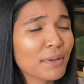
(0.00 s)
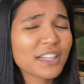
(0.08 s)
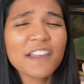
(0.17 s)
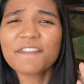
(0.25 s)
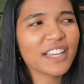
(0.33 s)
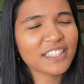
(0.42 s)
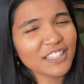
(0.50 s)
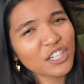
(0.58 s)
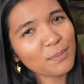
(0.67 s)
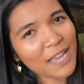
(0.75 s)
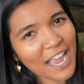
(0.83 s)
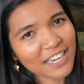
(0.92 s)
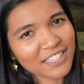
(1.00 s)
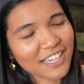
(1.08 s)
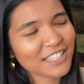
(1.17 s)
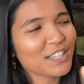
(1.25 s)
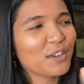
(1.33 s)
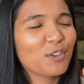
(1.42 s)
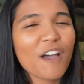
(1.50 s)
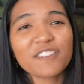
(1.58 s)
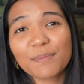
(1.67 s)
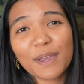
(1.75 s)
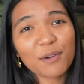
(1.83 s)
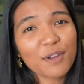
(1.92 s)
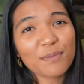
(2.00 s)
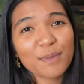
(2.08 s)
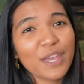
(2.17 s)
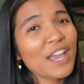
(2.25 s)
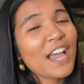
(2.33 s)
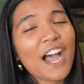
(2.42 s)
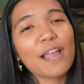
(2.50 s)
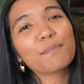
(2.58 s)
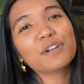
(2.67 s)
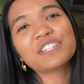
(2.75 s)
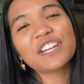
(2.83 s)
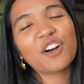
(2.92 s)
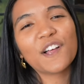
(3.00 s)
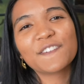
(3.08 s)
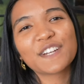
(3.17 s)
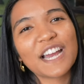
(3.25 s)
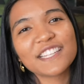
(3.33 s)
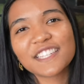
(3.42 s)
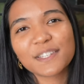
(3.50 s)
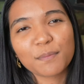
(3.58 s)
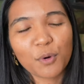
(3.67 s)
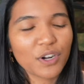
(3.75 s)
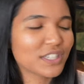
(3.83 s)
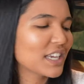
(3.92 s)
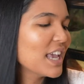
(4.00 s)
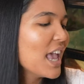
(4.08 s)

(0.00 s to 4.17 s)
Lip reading: But life gets a little bit hectic, so you'll have to bear with me. I appreciate all of your guys' support,